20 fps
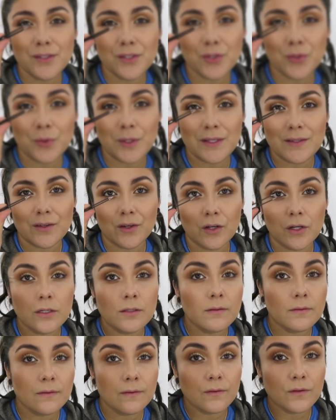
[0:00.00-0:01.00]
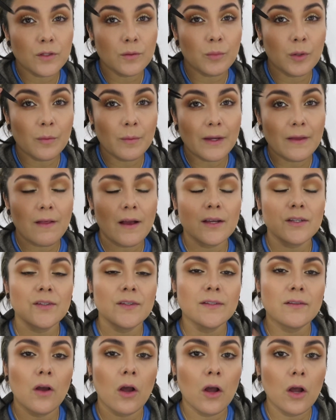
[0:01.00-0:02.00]
tweezers to put my
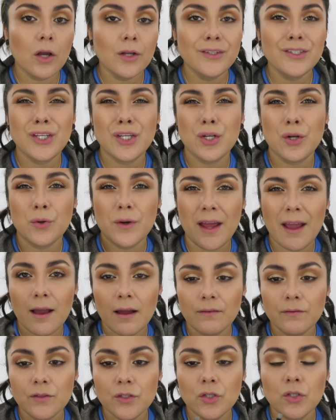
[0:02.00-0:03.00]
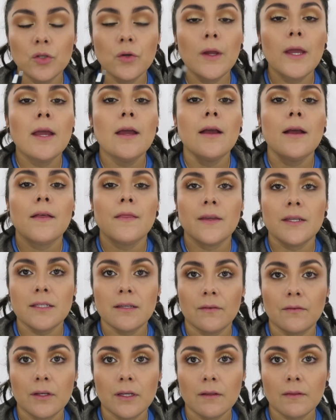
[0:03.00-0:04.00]
lashes on. You don't have to. They
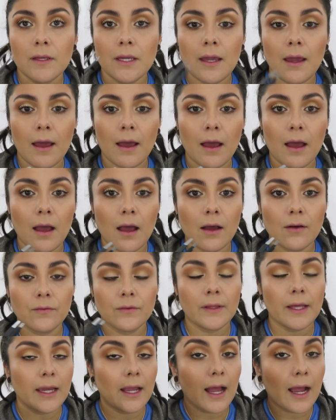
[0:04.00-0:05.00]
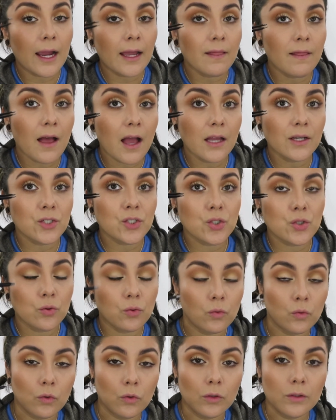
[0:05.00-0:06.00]
definitely have like eyelash
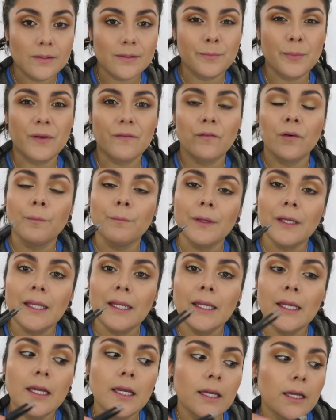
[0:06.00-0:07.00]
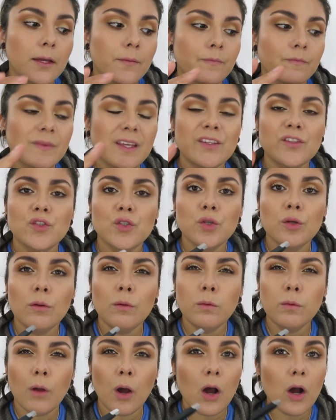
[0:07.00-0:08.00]
tools, but for me, it's
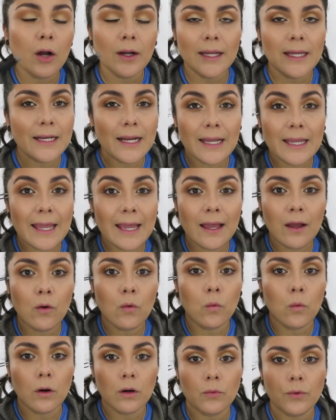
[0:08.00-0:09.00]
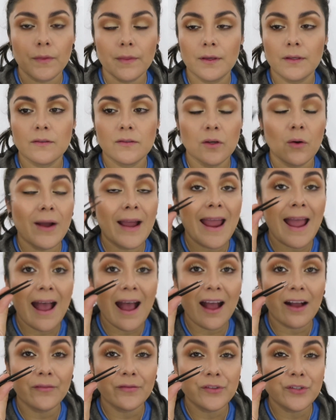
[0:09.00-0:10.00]
too long and I can't work with it. So I
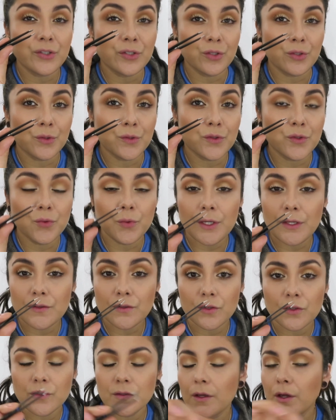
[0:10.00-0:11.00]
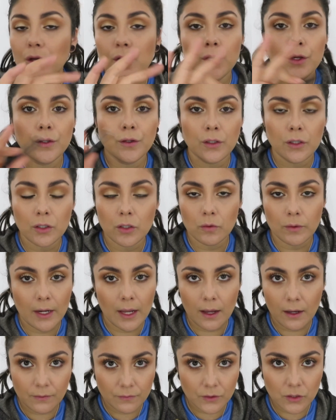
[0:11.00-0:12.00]
have to use tweezers. You don't
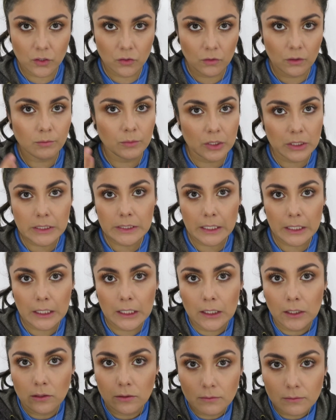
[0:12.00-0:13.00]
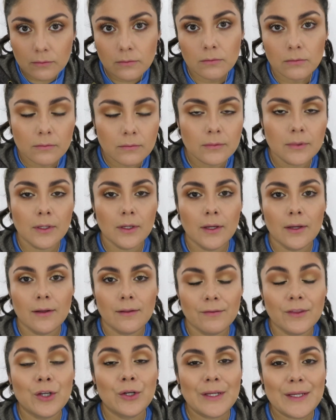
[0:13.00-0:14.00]
have to, I'm just saying
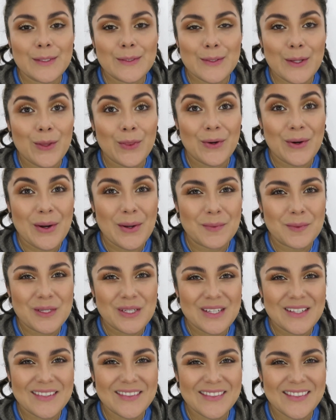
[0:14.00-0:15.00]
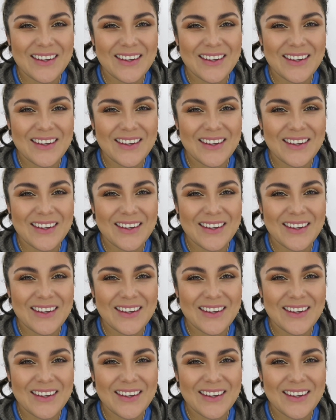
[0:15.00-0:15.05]
there is other options.